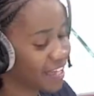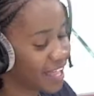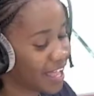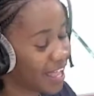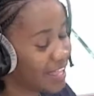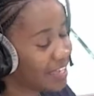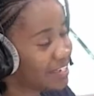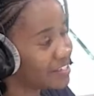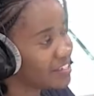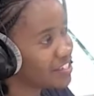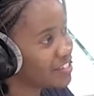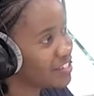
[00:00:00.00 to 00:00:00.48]

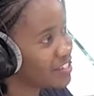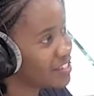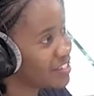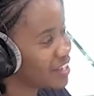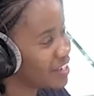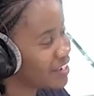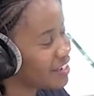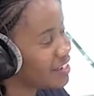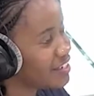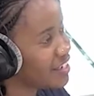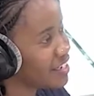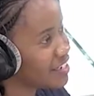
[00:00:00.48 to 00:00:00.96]
I just
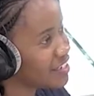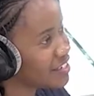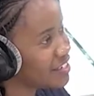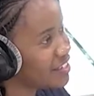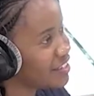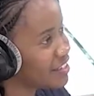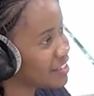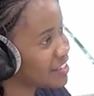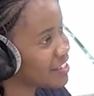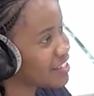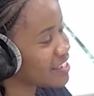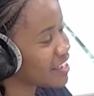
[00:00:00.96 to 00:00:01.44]
started
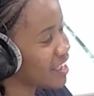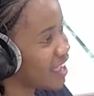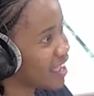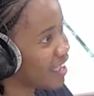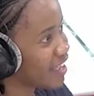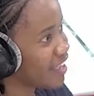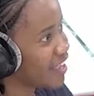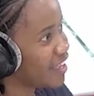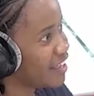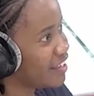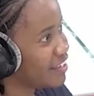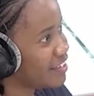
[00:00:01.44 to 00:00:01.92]
dating this guy
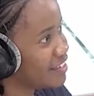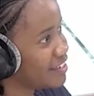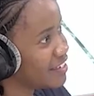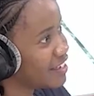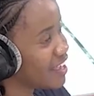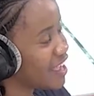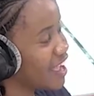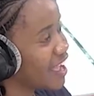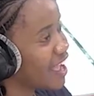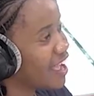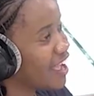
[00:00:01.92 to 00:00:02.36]
and